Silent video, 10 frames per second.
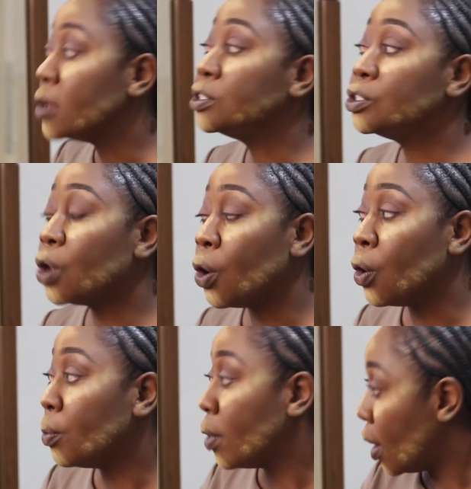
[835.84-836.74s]

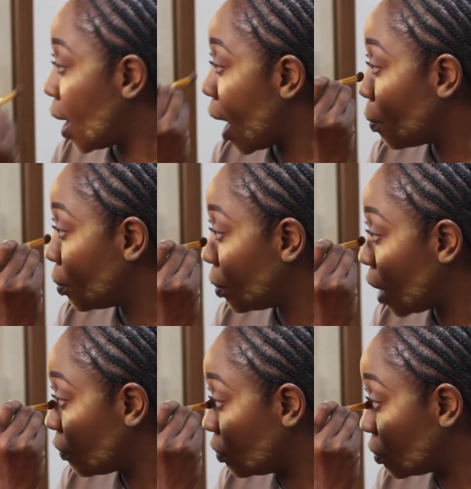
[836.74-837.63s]
So, I wouldn't
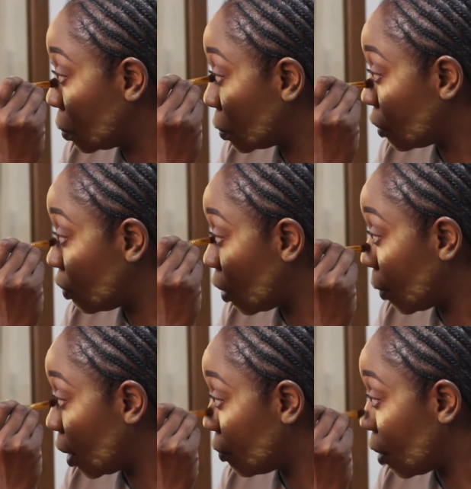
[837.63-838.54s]
have to do the same
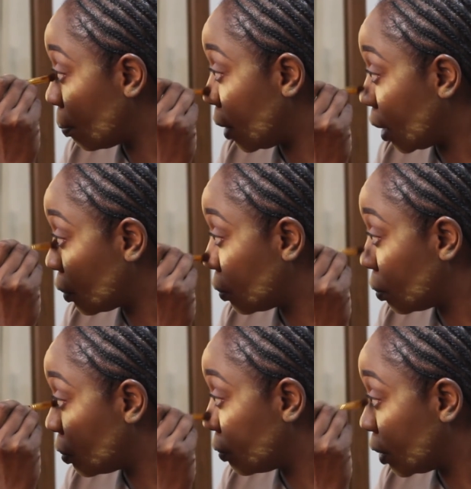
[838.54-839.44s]
head wrap like
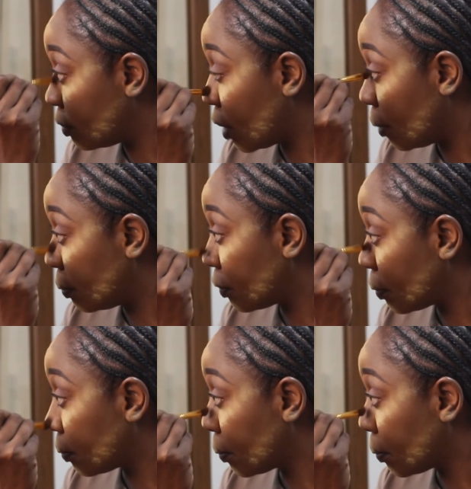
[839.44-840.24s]
2-3 times.